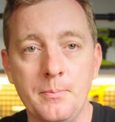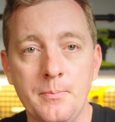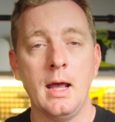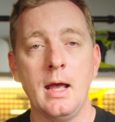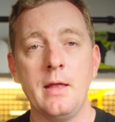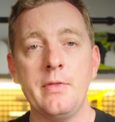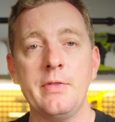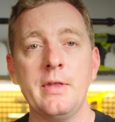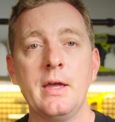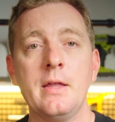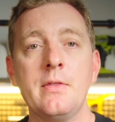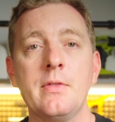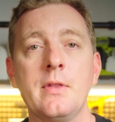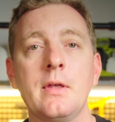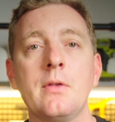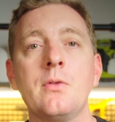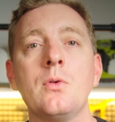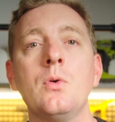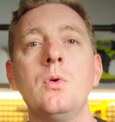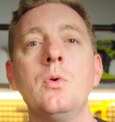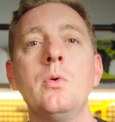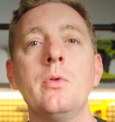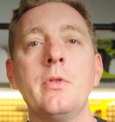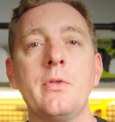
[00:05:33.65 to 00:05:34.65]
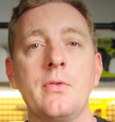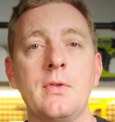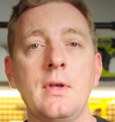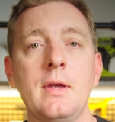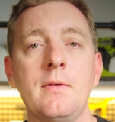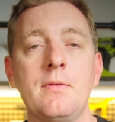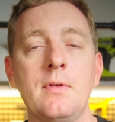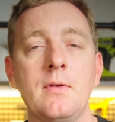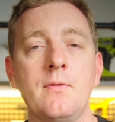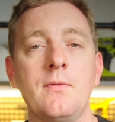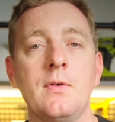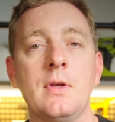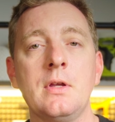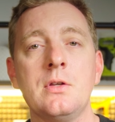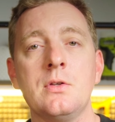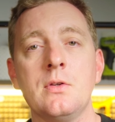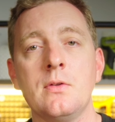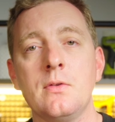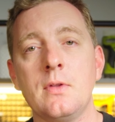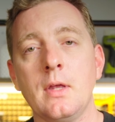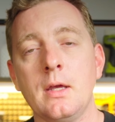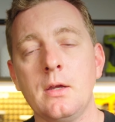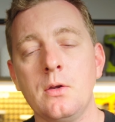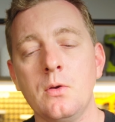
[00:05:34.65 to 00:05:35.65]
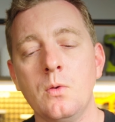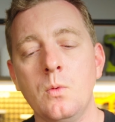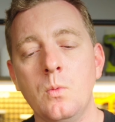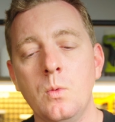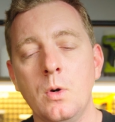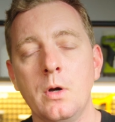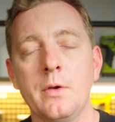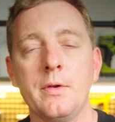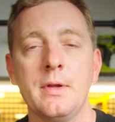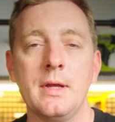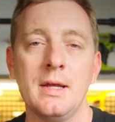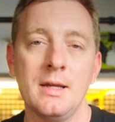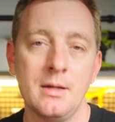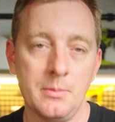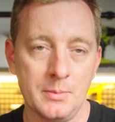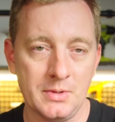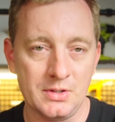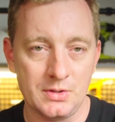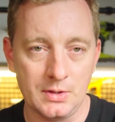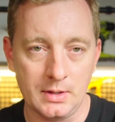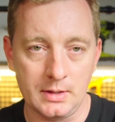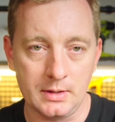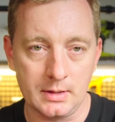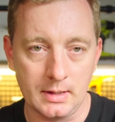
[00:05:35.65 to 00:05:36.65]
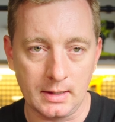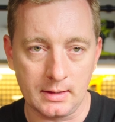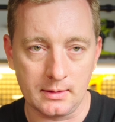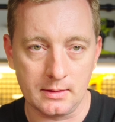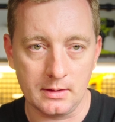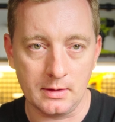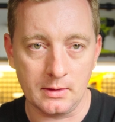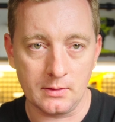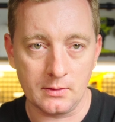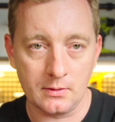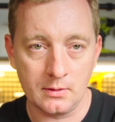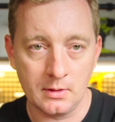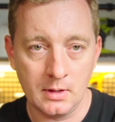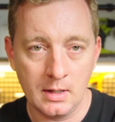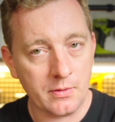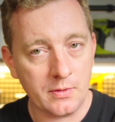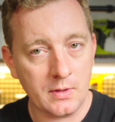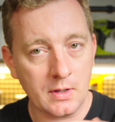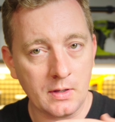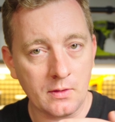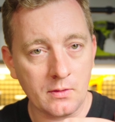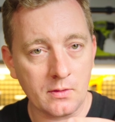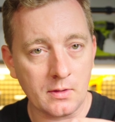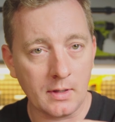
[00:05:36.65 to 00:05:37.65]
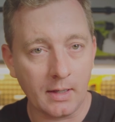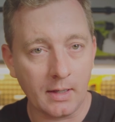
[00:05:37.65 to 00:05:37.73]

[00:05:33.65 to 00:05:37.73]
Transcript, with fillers: And then there's all the safety features that you'll want in a machine like this. Things